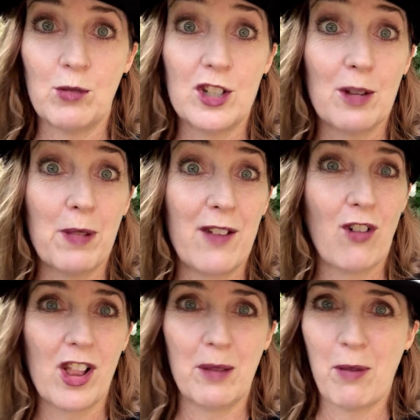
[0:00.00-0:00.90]
We used to play
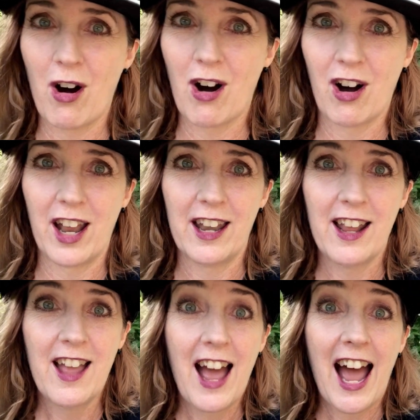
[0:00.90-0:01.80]
volleyball, and
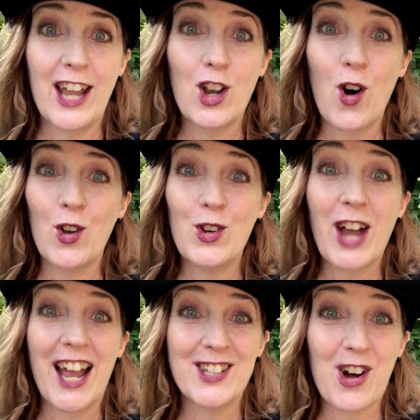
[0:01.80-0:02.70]
I know you
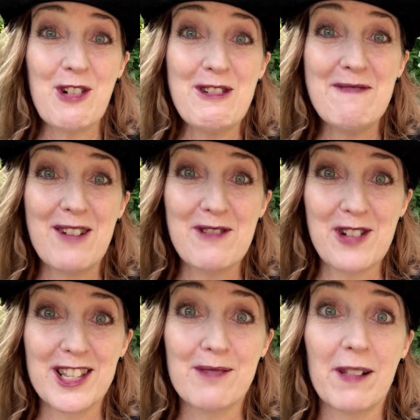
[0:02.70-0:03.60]
guys all remember we
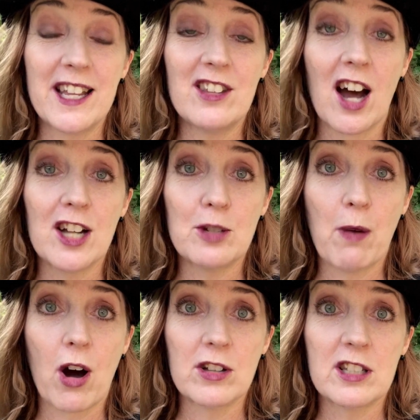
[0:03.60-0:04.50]
used to play
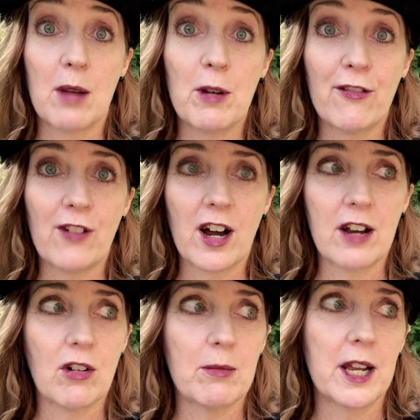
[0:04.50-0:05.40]
dodgeball, summer
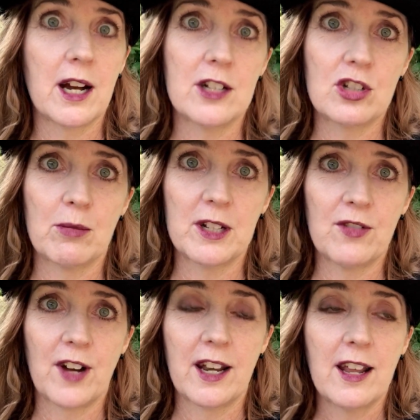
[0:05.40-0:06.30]
fun. Oh my gosh, so much
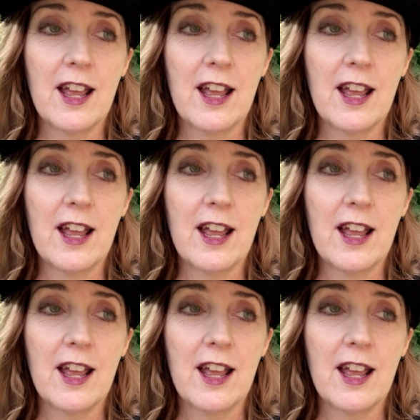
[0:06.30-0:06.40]
fun.